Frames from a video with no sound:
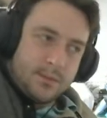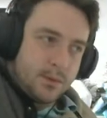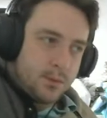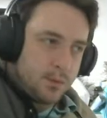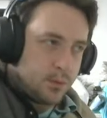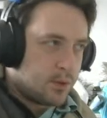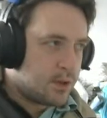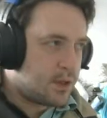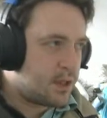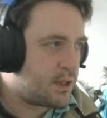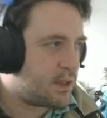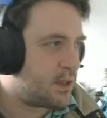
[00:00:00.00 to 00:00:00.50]

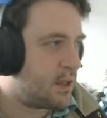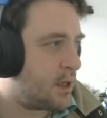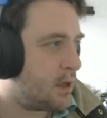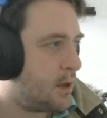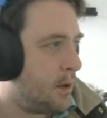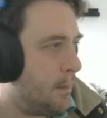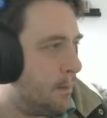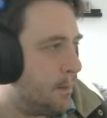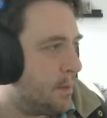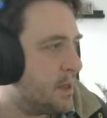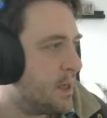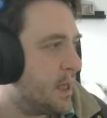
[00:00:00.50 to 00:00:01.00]
What is the
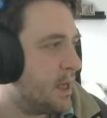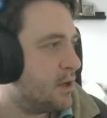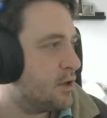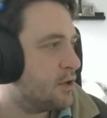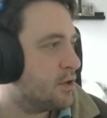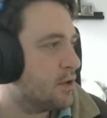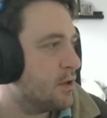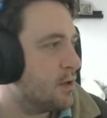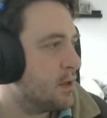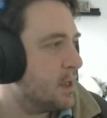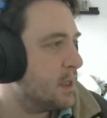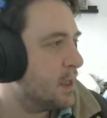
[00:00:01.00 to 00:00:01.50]

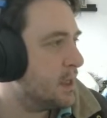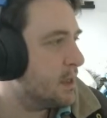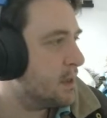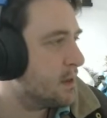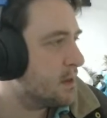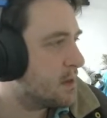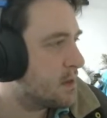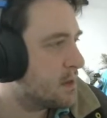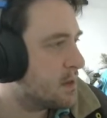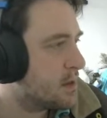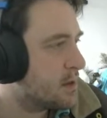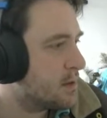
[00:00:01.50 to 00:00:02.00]
combination?
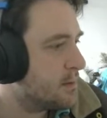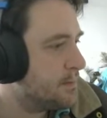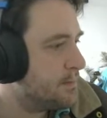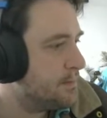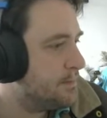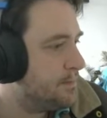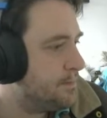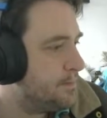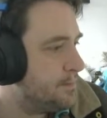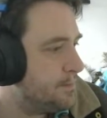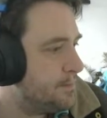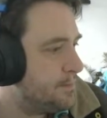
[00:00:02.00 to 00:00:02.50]
It's
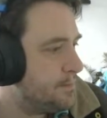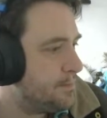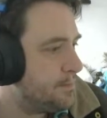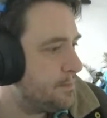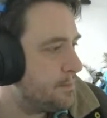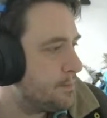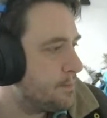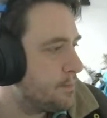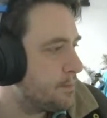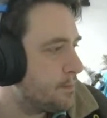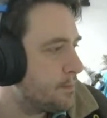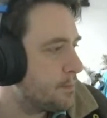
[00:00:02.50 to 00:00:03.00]

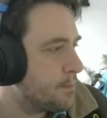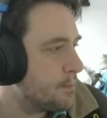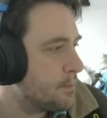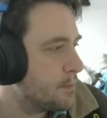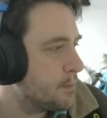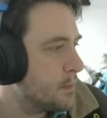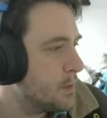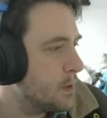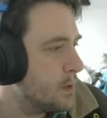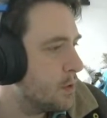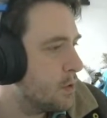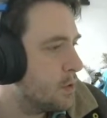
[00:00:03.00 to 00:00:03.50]

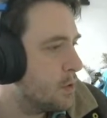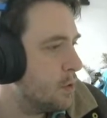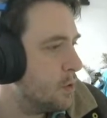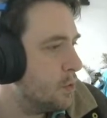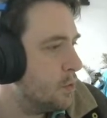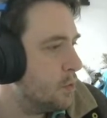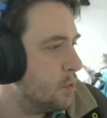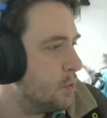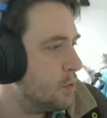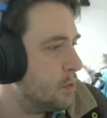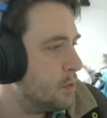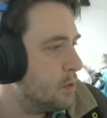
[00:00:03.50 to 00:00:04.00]

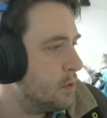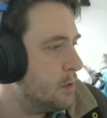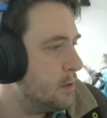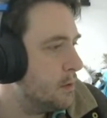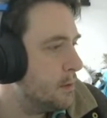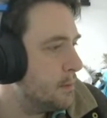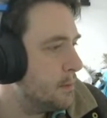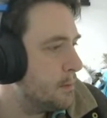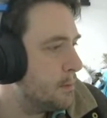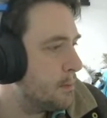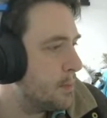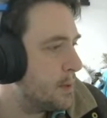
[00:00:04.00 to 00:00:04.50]
ghoul
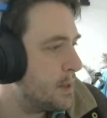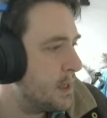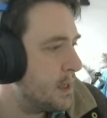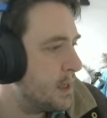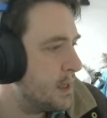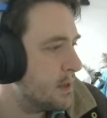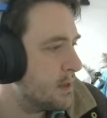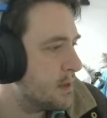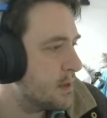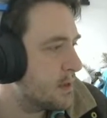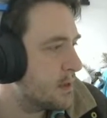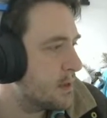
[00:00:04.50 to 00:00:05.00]

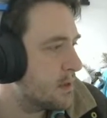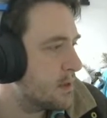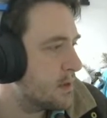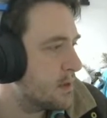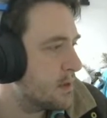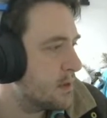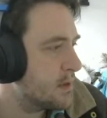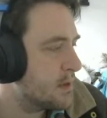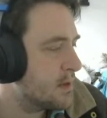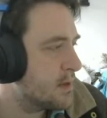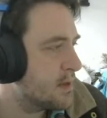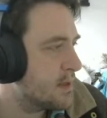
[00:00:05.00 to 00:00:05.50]
plus
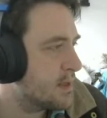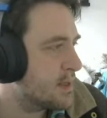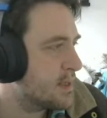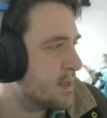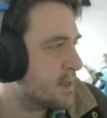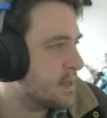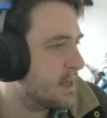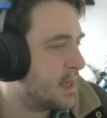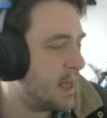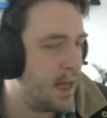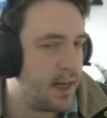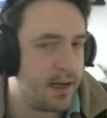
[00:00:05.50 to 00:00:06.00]

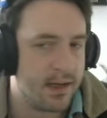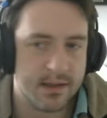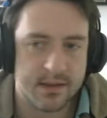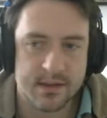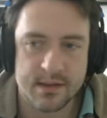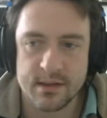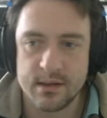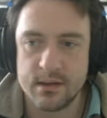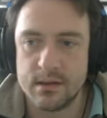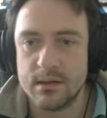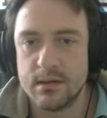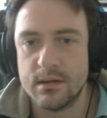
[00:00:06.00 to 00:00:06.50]

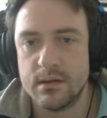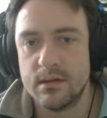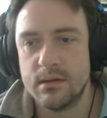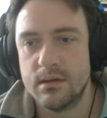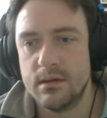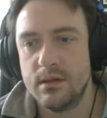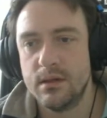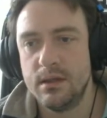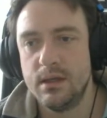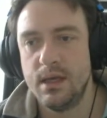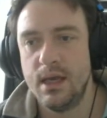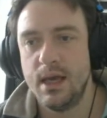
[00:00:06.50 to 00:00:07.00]
skeleton.
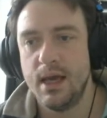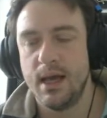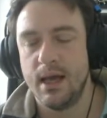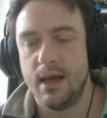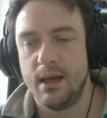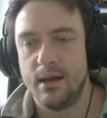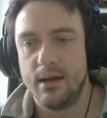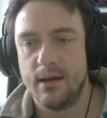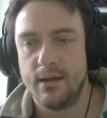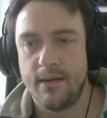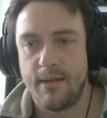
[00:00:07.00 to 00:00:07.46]
Yeah.